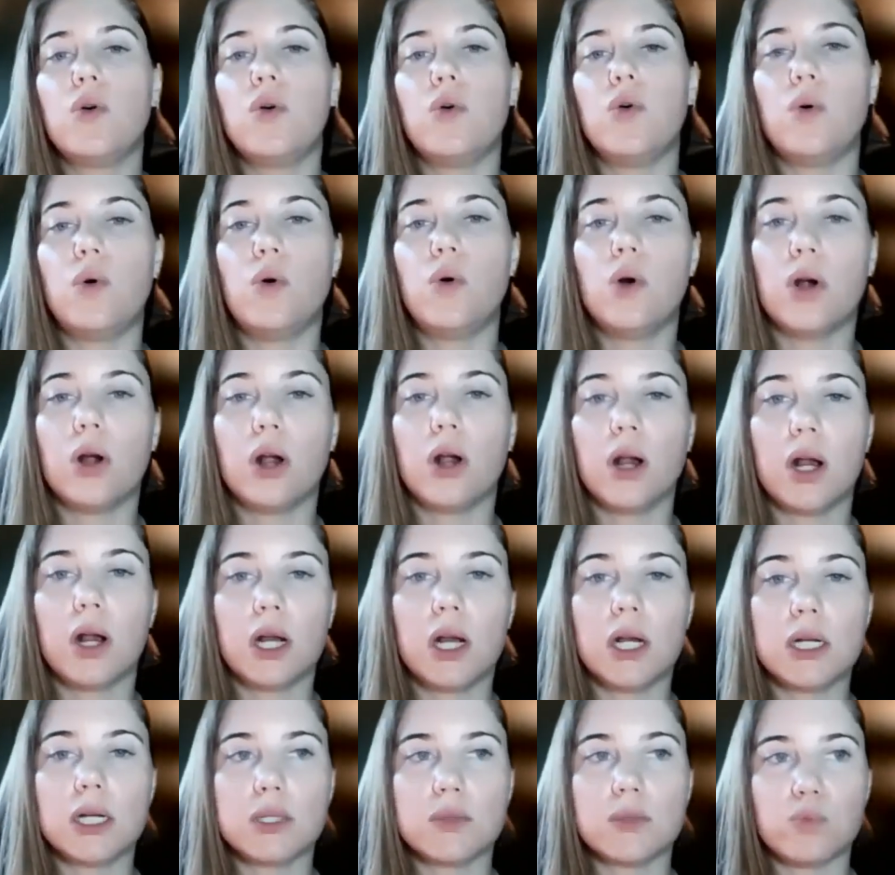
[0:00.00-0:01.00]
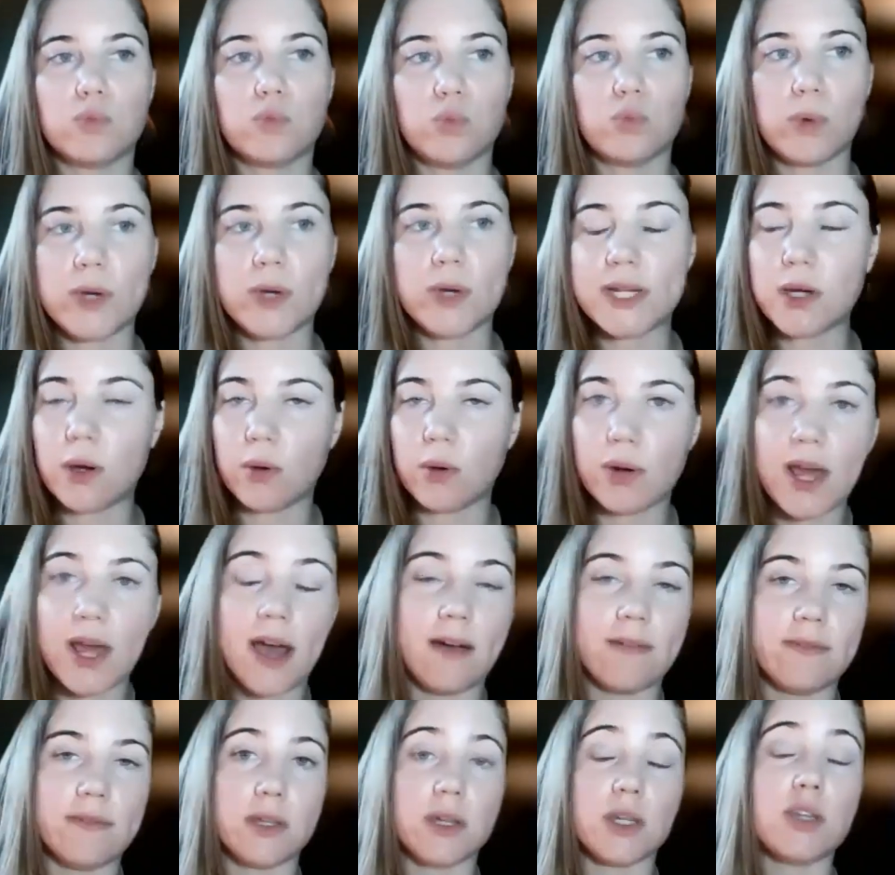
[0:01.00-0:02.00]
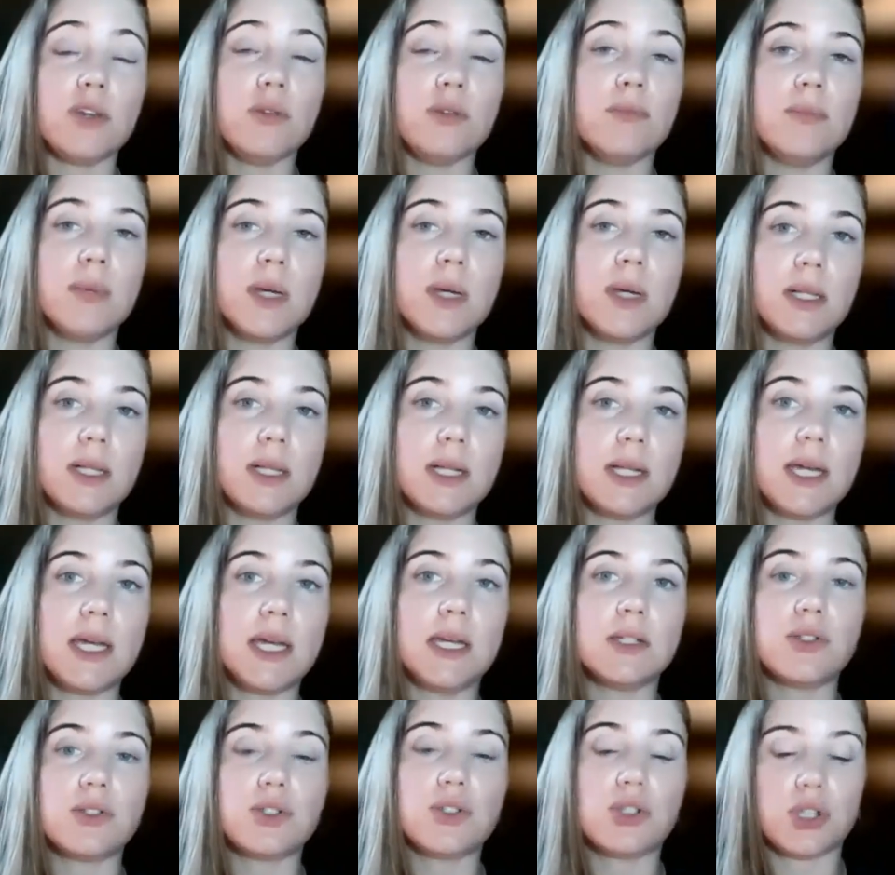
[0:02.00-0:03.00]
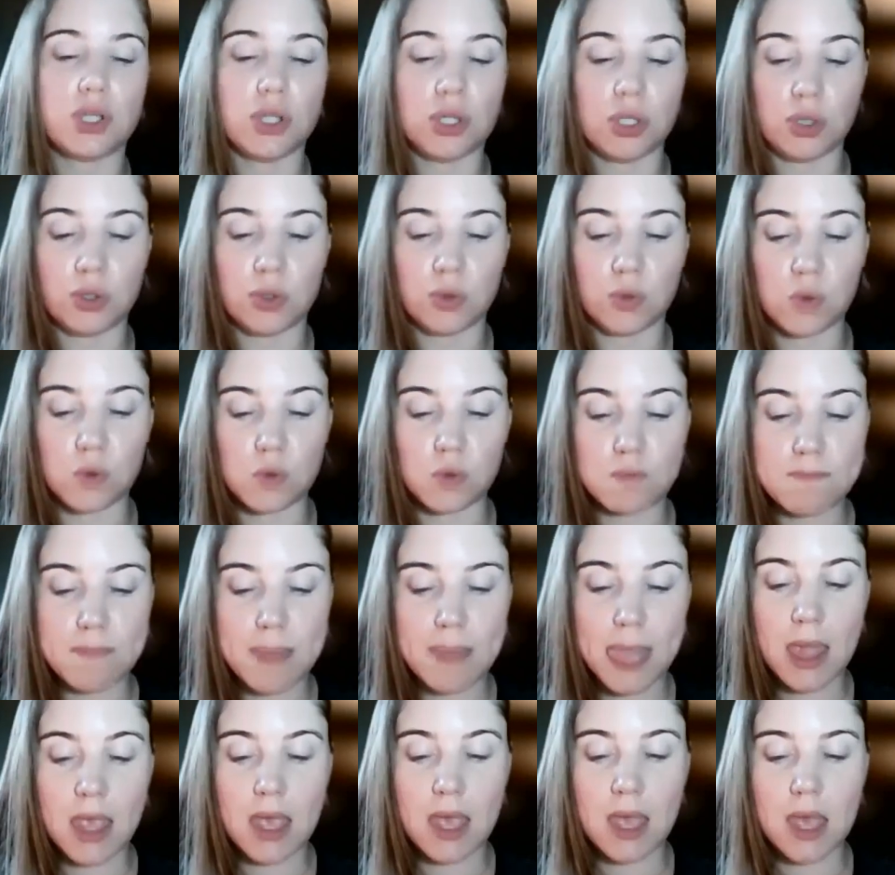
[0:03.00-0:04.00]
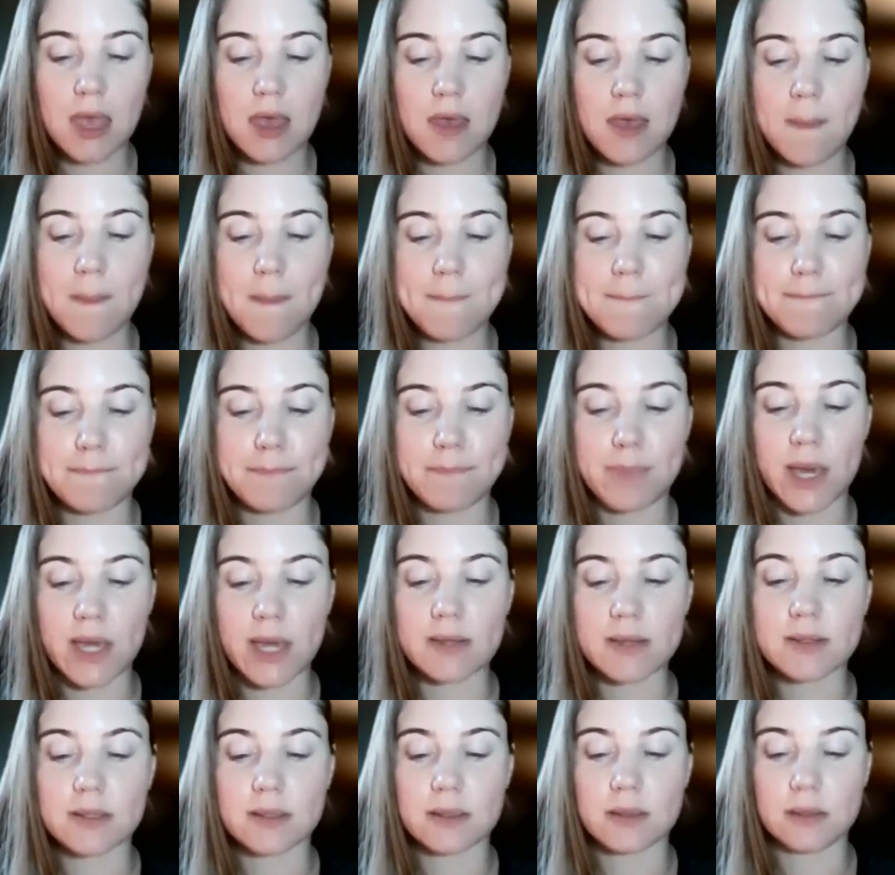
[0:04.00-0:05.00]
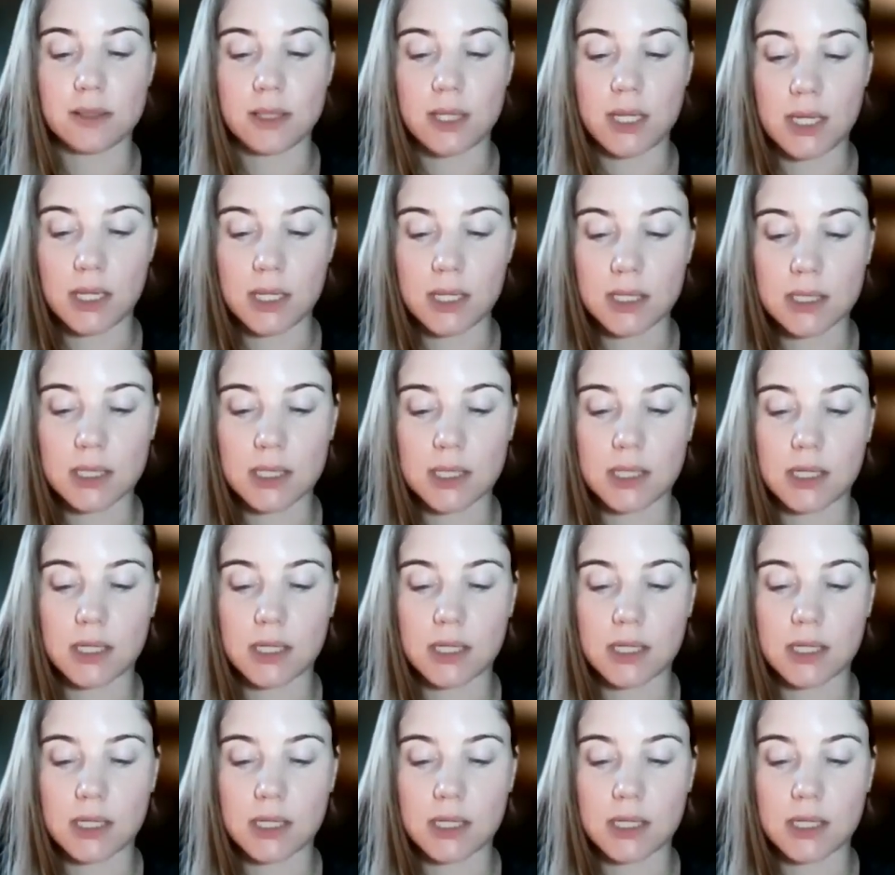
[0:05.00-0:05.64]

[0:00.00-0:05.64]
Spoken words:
or we don't have the humility to basically,